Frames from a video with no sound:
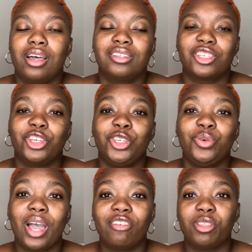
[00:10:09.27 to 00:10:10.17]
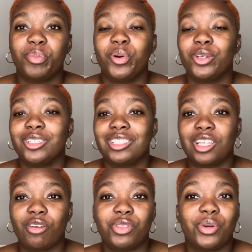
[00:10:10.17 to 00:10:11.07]
So you have to pull
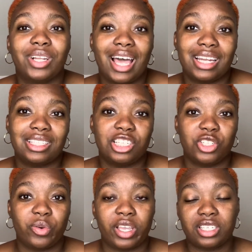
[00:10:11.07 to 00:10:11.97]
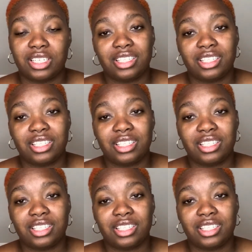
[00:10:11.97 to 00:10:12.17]
yourself through a lot of situations.